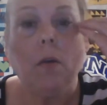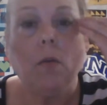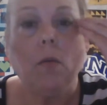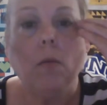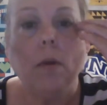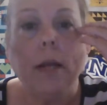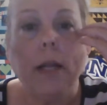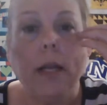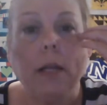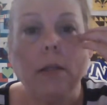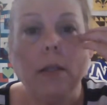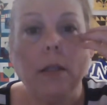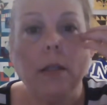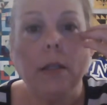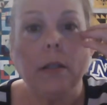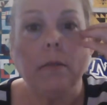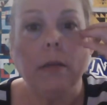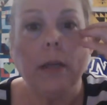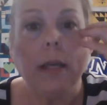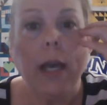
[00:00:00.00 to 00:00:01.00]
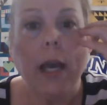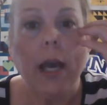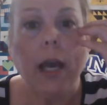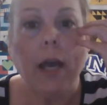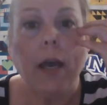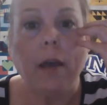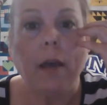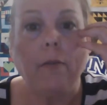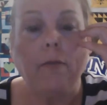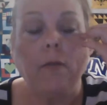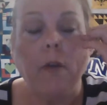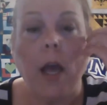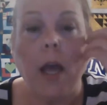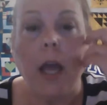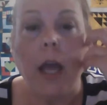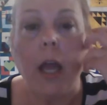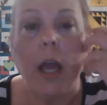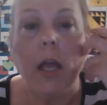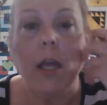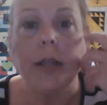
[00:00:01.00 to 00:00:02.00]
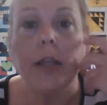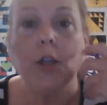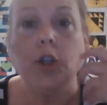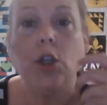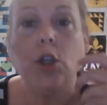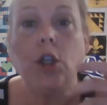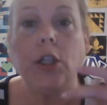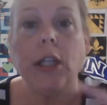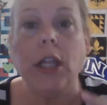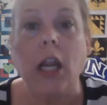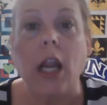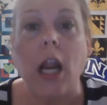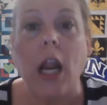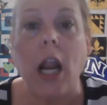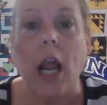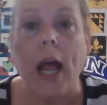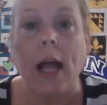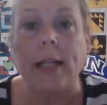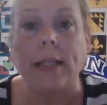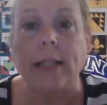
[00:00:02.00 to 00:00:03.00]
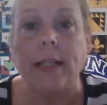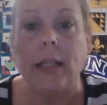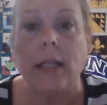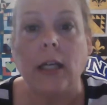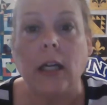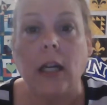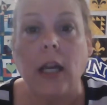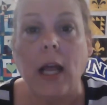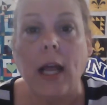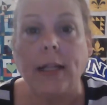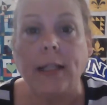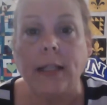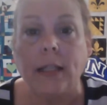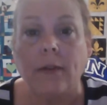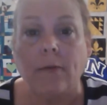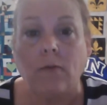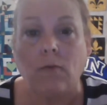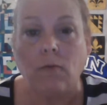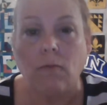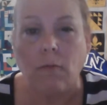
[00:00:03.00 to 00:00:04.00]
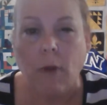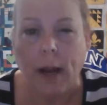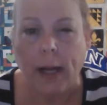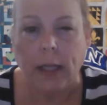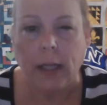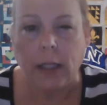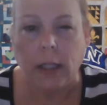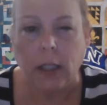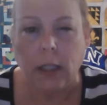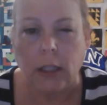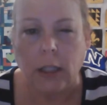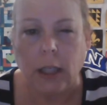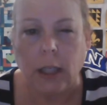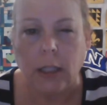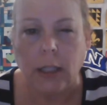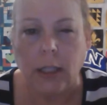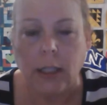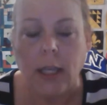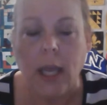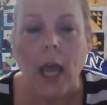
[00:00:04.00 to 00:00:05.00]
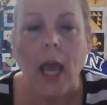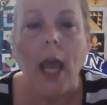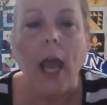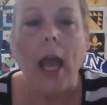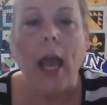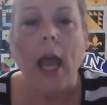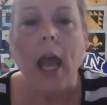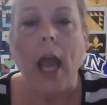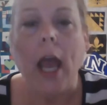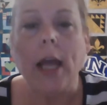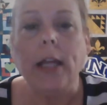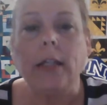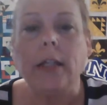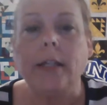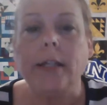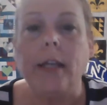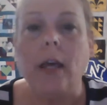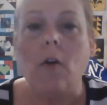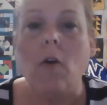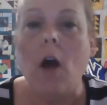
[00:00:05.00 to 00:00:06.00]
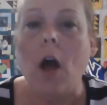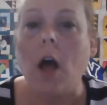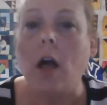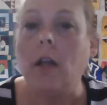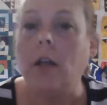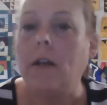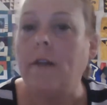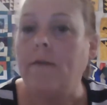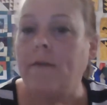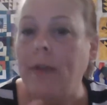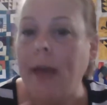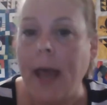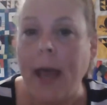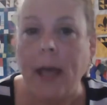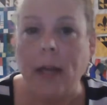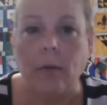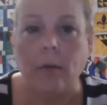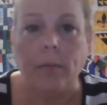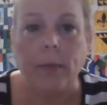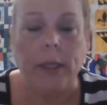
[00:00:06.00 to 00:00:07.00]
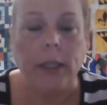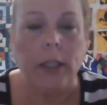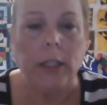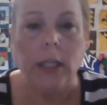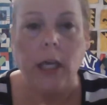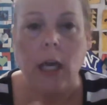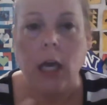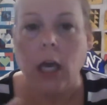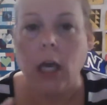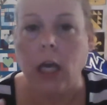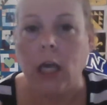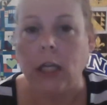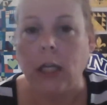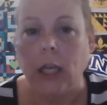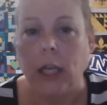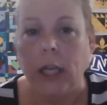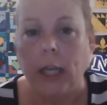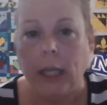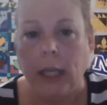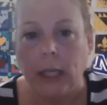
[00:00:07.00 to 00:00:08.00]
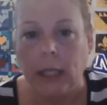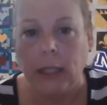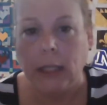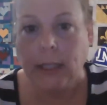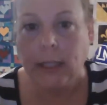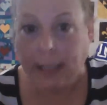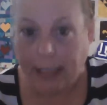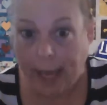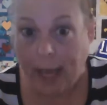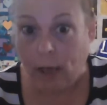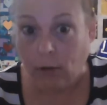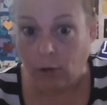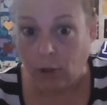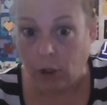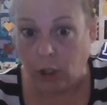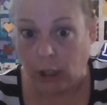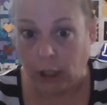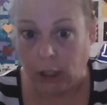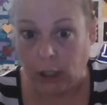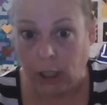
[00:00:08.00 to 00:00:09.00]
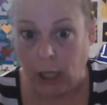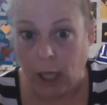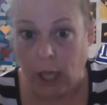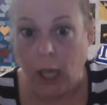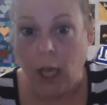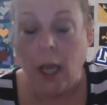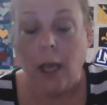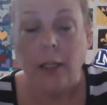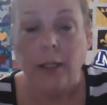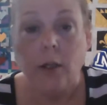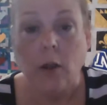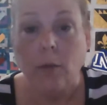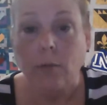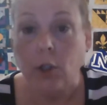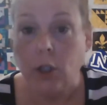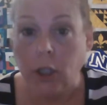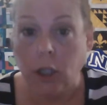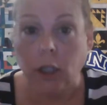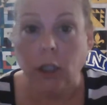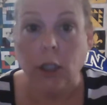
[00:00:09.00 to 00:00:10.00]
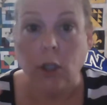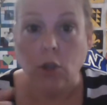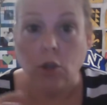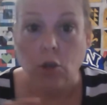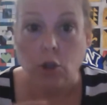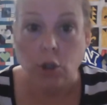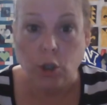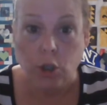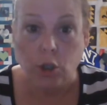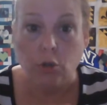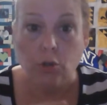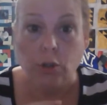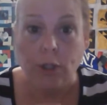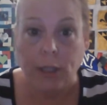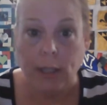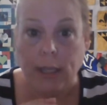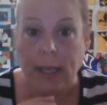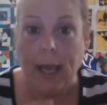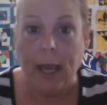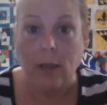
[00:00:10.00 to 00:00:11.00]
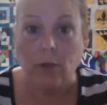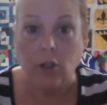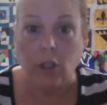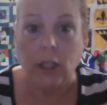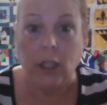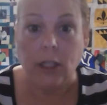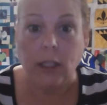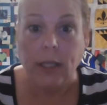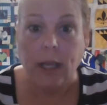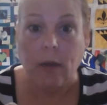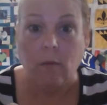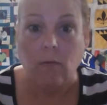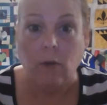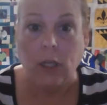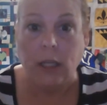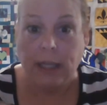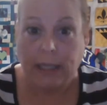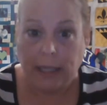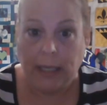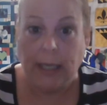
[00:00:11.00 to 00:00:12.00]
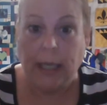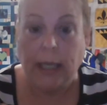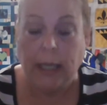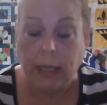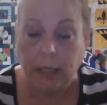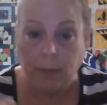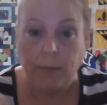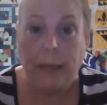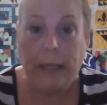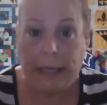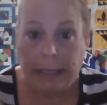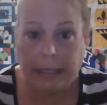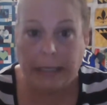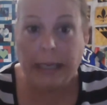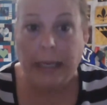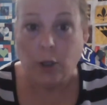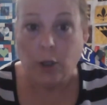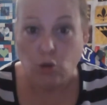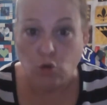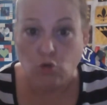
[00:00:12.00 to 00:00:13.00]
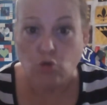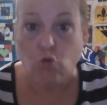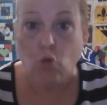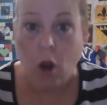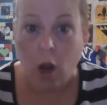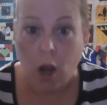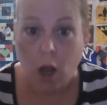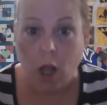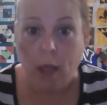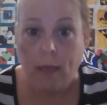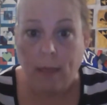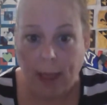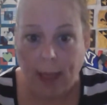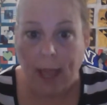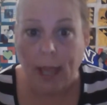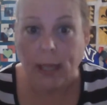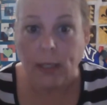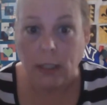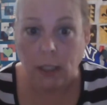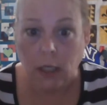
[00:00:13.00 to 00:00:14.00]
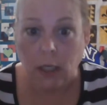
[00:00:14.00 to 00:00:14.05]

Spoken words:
what else do we have? There's just lots and lots of writing on this. And so all of that will be done in the couching. So I'm just going to use the couching as I would an ink pen and draw that